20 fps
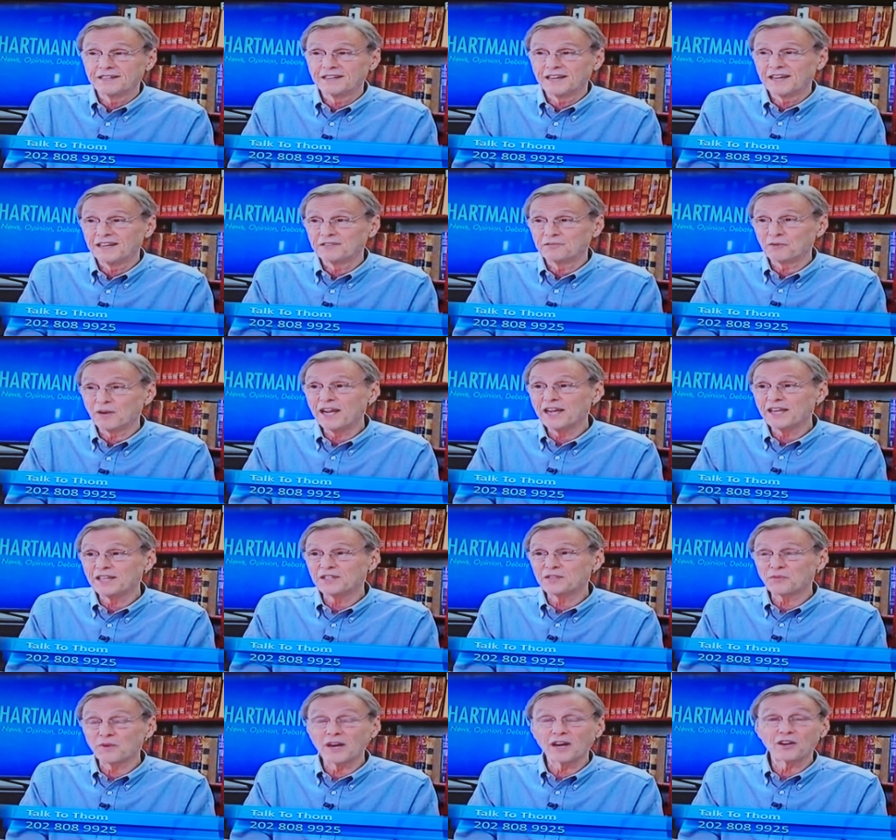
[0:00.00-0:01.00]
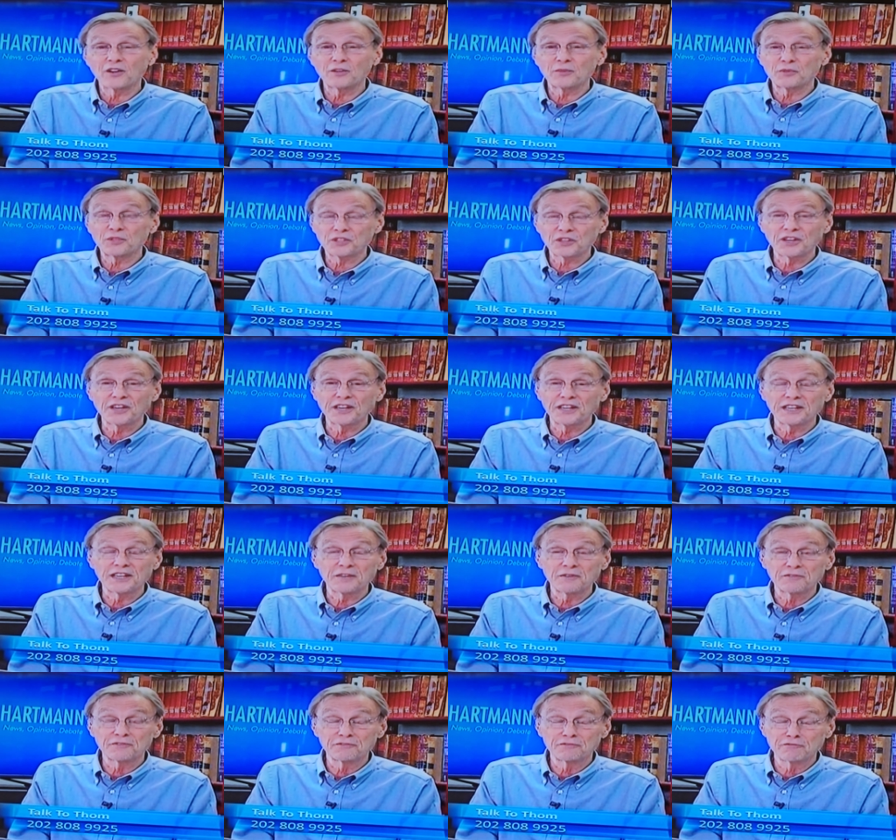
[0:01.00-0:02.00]
and Reagan's record was starting to
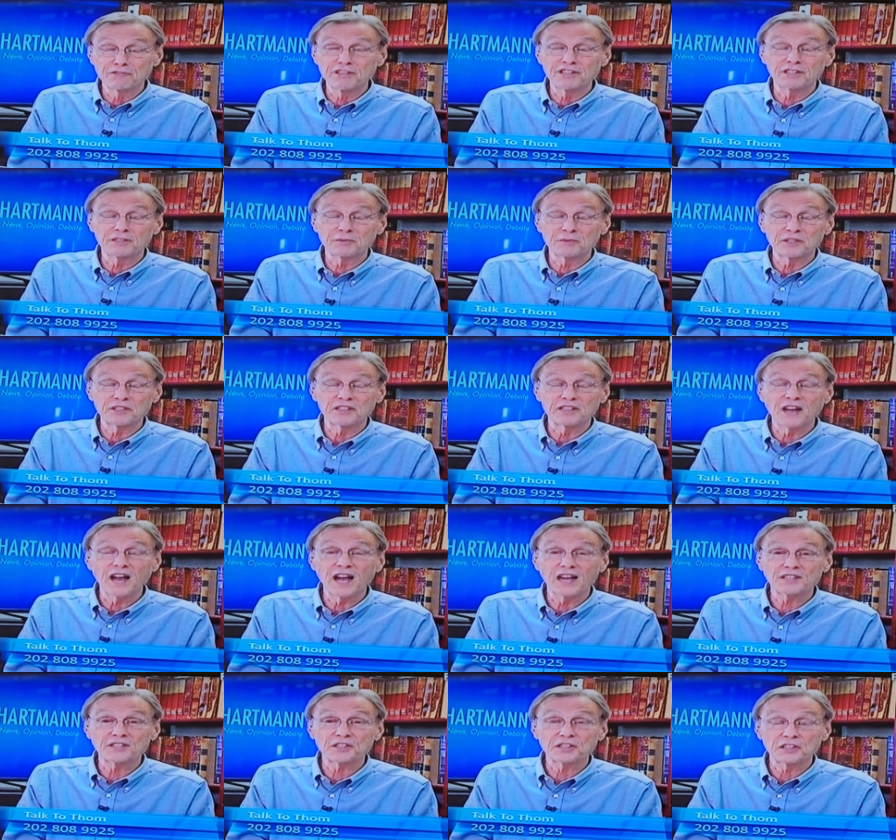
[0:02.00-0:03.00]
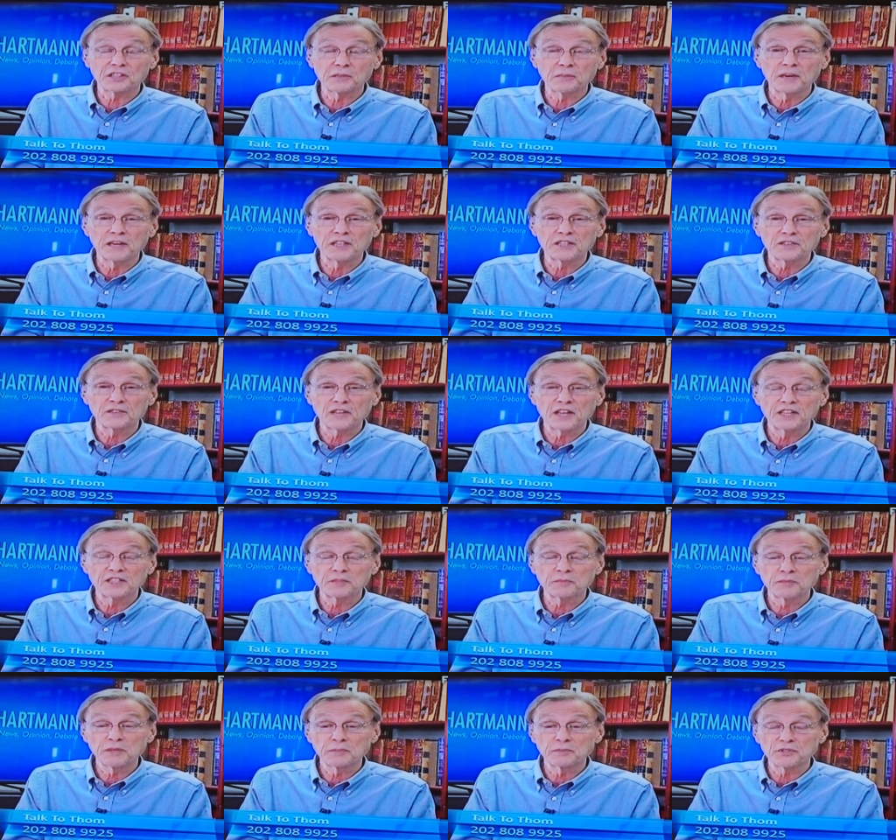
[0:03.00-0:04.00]
get really, really toxic in the minds of
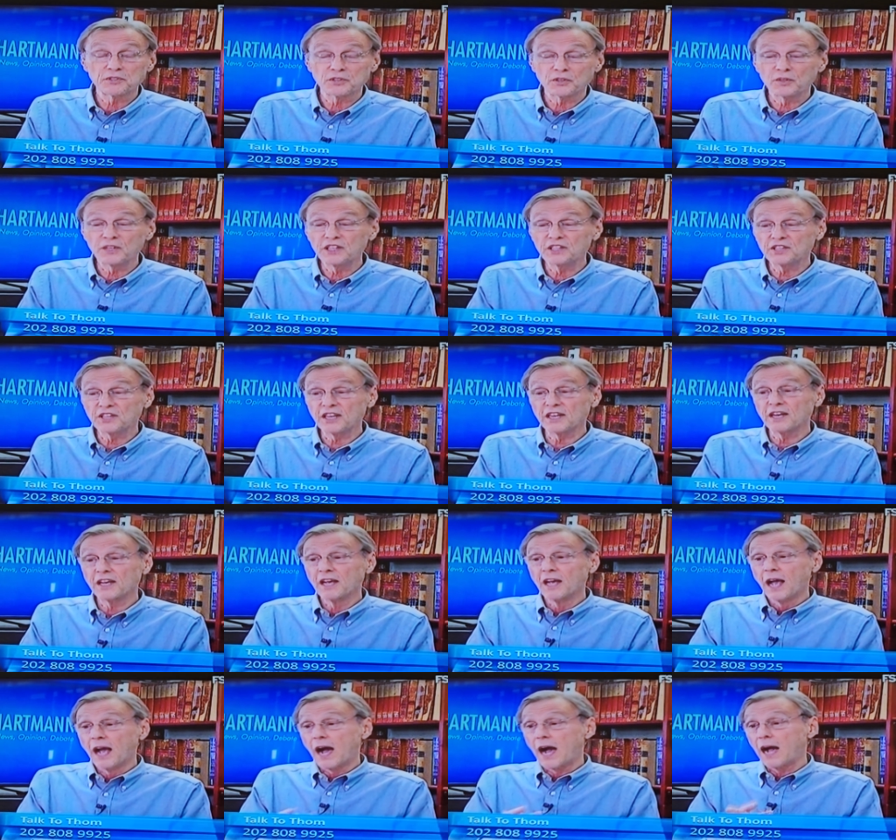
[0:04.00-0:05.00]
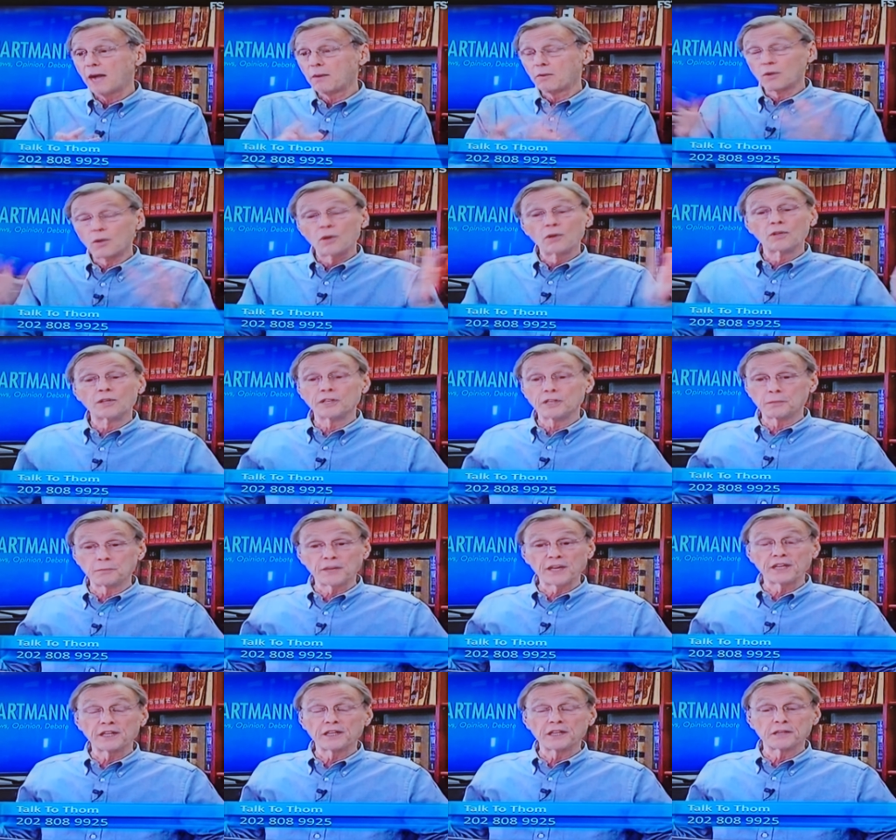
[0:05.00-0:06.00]
lots of people. So he said, I will only
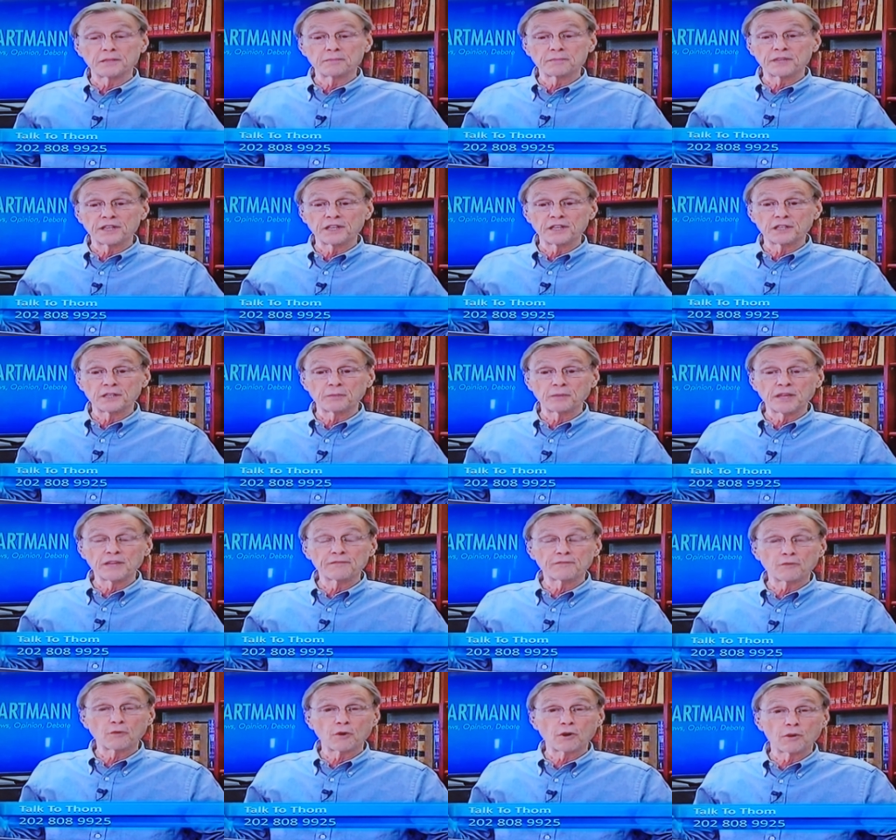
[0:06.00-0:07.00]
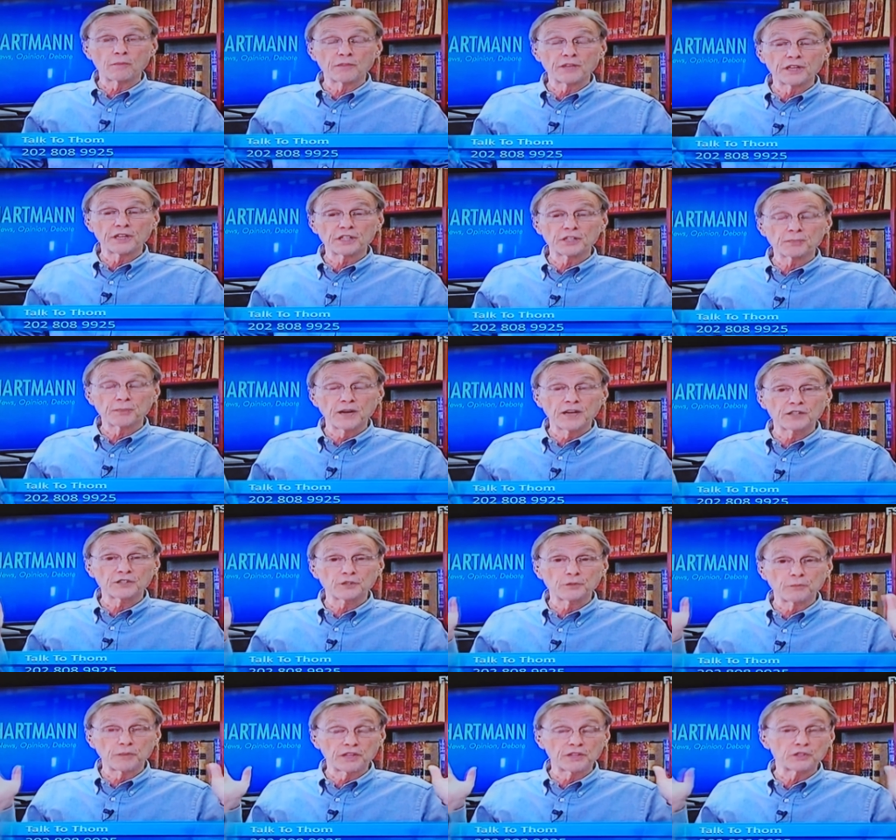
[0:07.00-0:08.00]
debate in a, in a debate forum that is
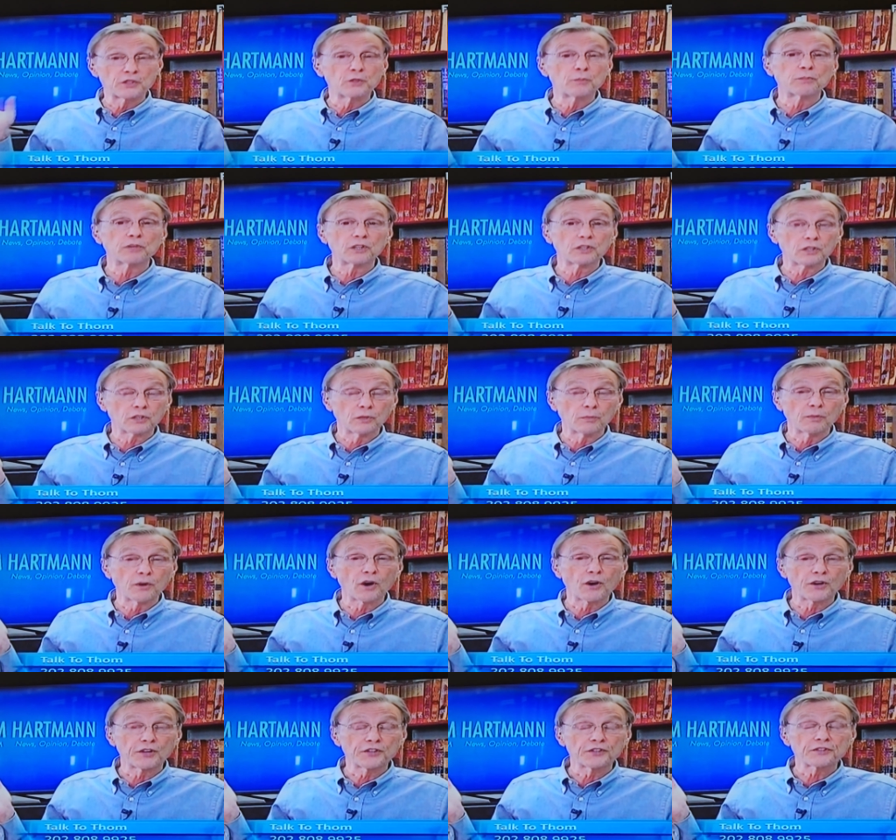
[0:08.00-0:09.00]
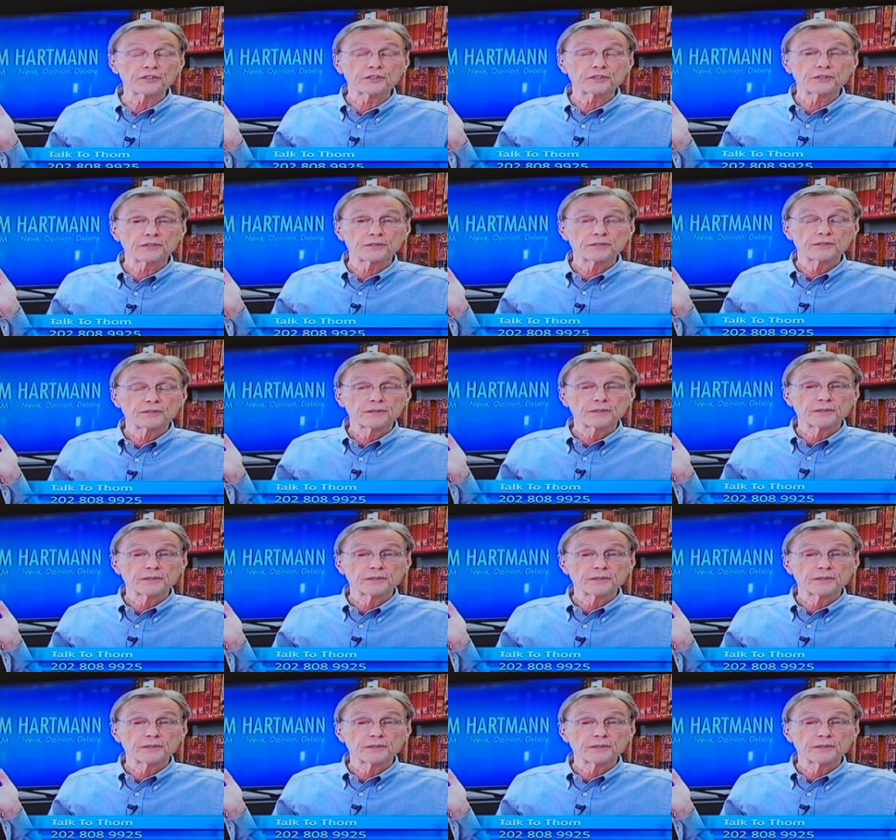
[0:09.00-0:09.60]
sponsored by the two political parties